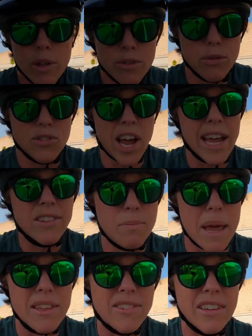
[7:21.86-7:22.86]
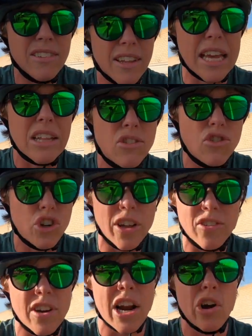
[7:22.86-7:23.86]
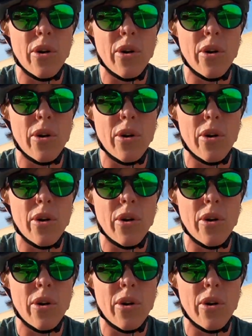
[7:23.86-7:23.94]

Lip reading: through tight spaces, like it's just narrow